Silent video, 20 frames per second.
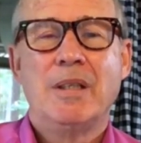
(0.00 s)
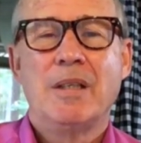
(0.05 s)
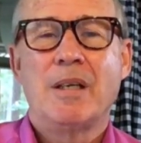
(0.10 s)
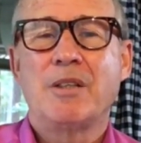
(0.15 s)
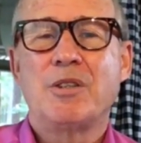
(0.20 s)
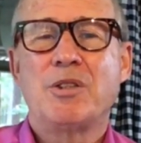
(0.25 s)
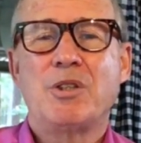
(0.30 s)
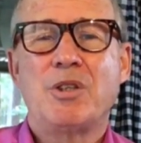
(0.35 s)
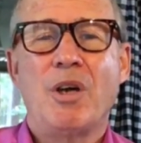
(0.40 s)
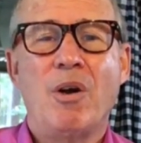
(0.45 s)

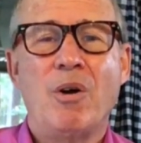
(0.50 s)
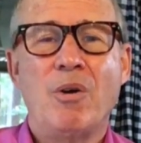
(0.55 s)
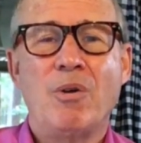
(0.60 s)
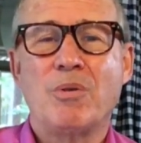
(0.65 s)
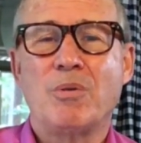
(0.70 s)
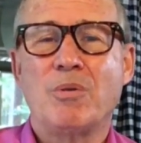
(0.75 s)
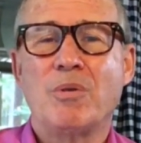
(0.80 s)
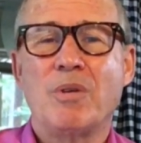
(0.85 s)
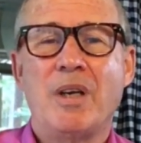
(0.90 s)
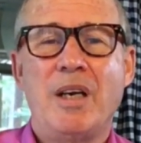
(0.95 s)
A
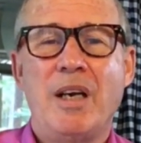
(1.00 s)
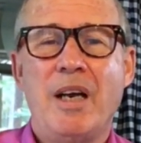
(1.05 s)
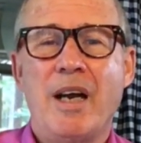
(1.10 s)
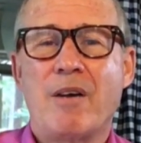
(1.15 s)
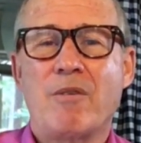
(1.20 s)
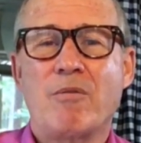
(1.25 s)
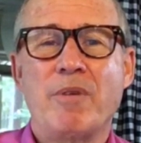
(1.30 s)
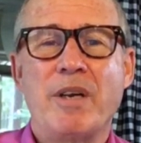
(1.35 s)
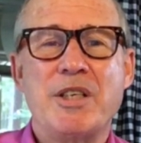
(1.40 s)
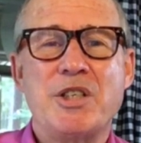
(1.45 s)
total
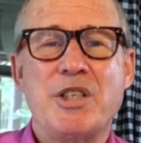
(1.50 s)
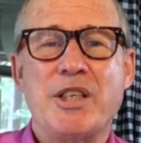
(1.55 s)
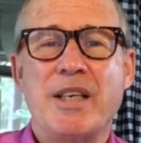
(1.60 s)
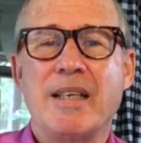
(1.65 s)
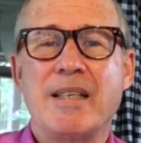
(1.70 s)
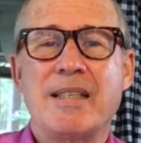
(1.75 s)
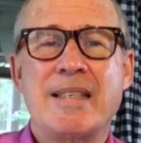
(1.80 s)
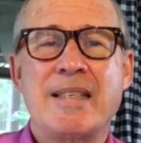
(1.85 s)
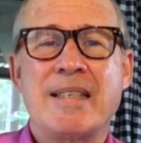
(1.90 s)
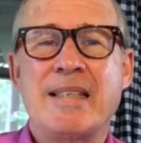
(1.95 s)
gut
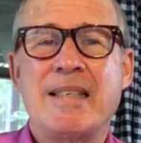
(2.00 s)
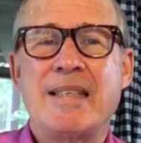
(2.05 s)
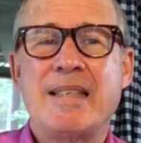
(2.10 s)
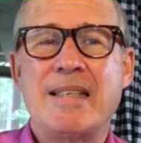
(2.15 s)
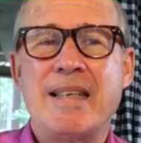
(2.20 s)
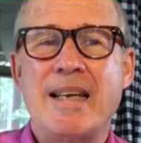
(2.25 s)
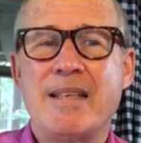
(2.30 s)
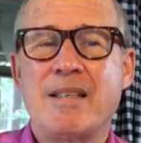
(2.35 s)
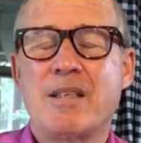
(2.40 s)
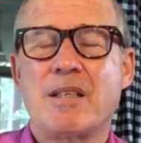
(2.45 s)
wrenching,
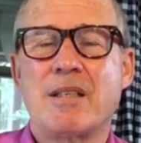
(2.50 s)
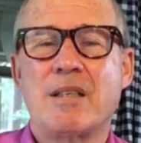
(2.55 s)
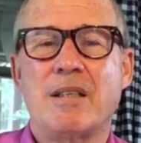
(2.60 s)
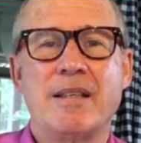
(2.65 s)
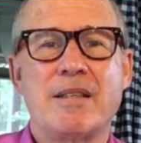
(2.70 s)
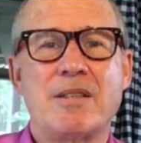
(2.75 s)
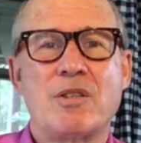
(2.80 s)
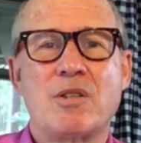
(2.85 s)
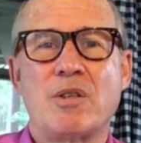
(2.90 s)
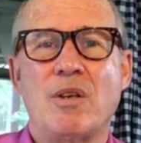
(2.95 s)

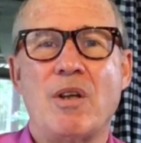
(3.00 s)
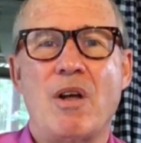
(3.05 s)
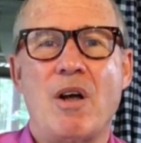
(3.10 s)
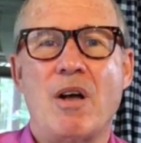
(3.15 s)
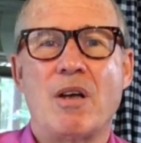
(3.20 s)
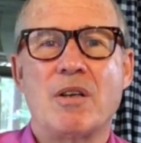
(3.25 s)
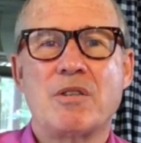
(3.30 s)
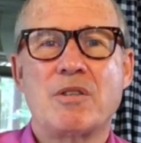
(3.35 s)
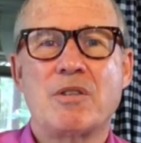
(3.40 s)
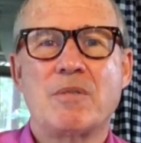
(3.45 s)
senseless
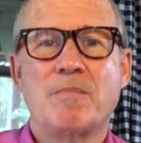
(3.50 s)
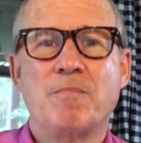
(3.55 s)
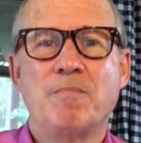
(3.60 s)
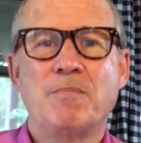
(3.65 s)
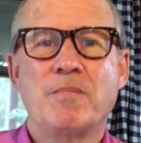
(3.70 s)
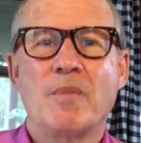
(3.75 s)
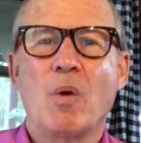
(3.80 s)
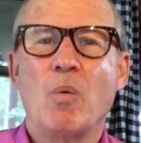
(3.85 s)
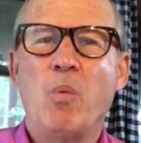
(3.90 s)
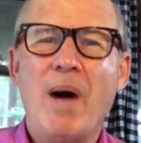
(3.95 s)
loss.
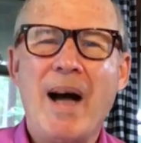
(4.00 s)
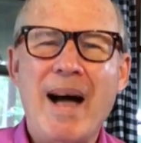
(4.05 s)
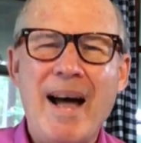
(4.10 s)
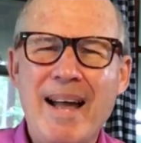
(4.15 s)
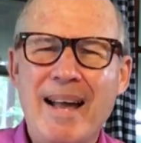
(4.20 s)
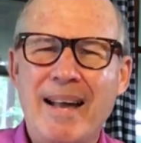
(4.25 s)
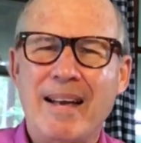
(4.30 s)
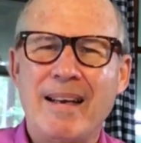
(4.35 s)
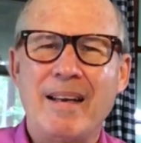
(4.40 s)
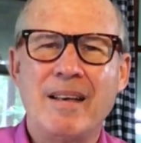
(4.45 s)

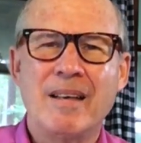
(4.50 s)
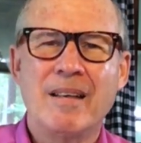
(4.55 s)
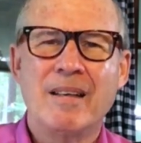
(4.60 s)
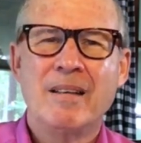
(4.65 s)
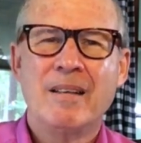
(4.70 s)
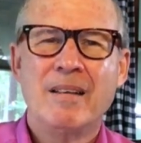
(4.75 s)
Why?